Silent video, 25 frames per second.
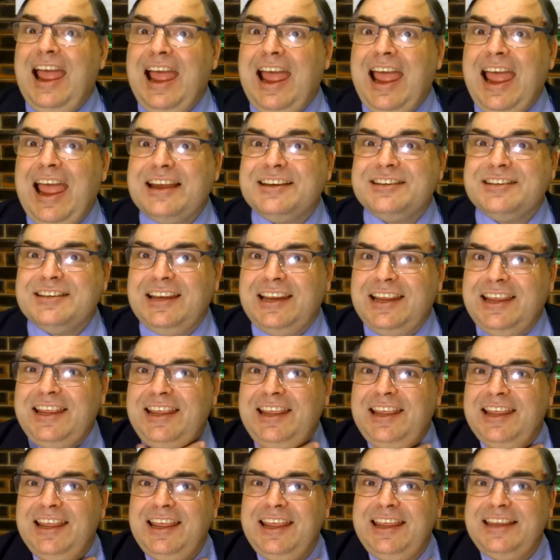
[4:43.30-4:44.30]

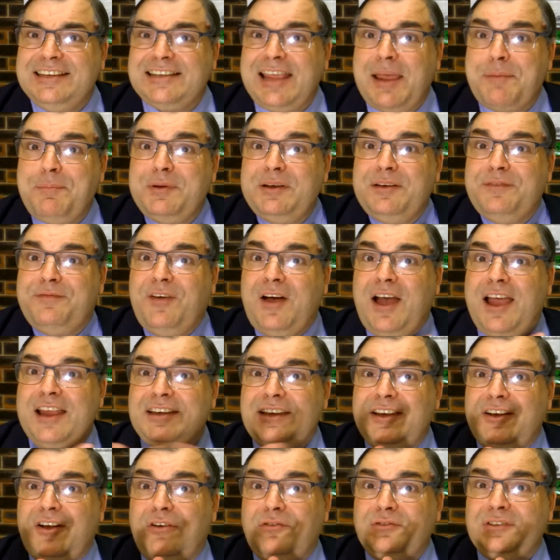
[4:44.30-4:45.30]
Actually, he's happy to find
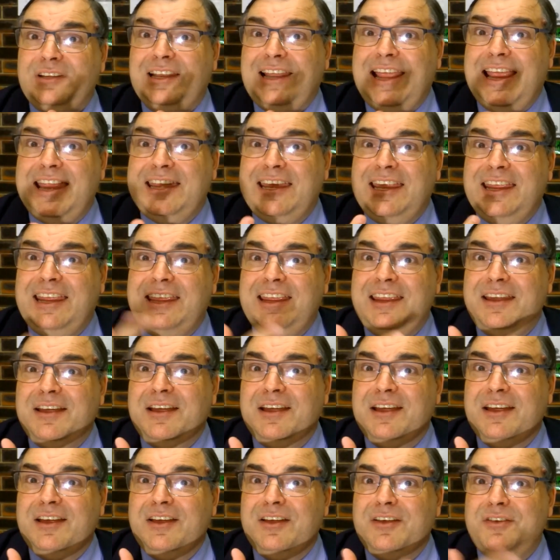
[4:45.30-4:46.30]
an older lady
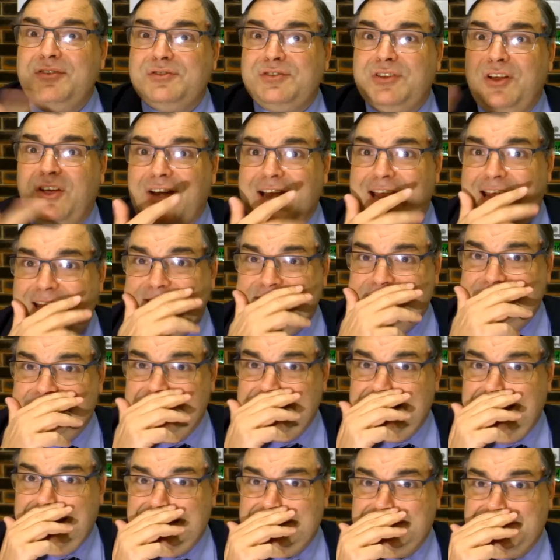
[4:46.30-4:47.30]
who's not
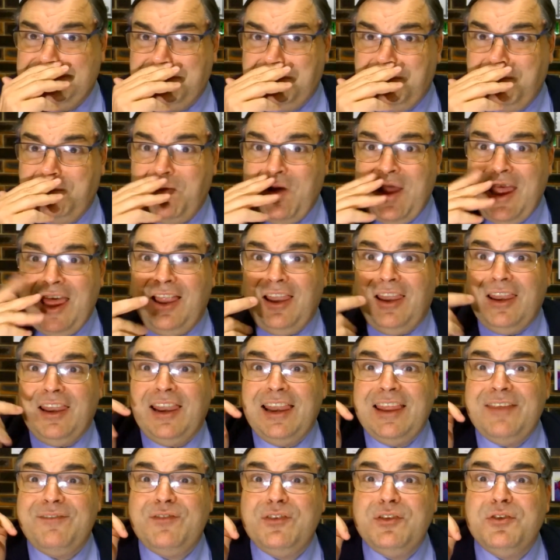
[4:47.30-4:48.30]
Asian as well.
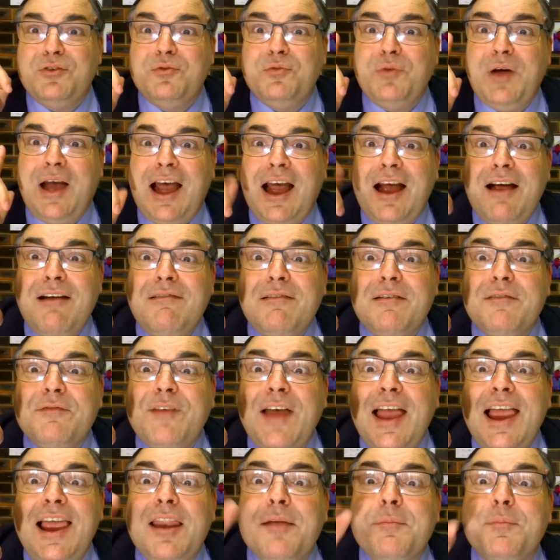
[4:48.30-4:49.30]
If you are
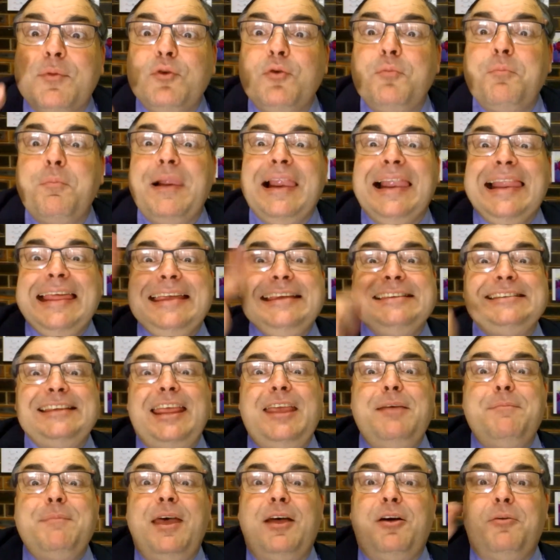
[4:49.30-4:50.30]
available, please
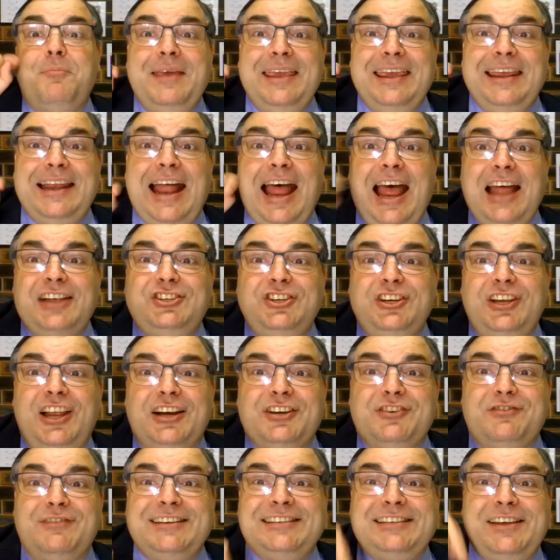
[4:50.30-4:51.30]
email me at archie
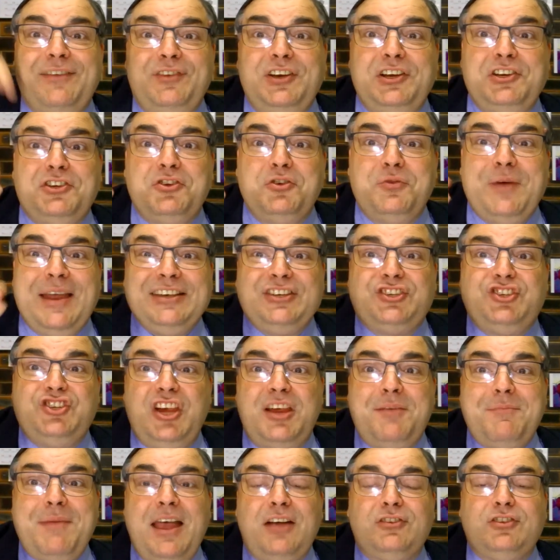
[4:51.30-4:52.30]
luxury seventy-two at
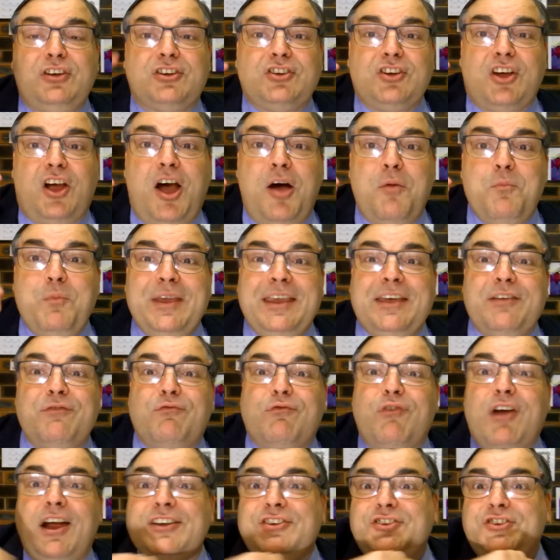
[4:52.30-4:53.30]
gmail dot com. We can
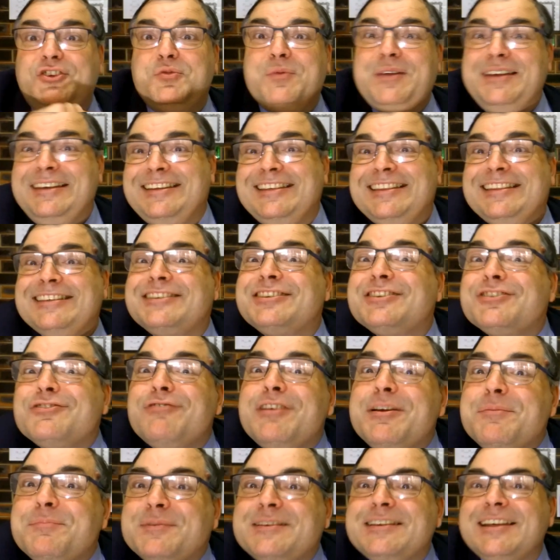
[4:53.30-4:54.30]
write you into the
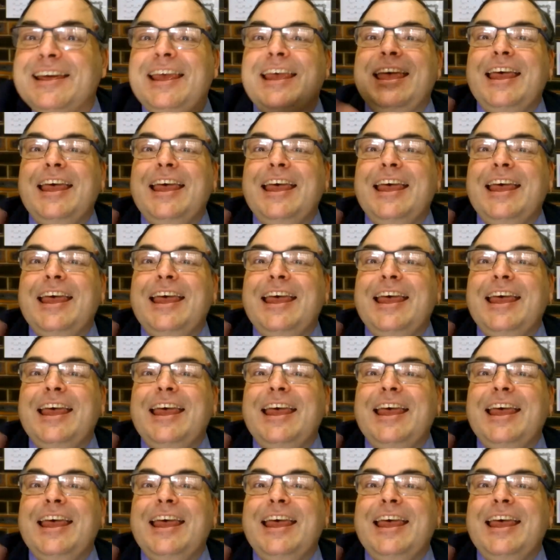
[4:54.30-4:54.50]
script.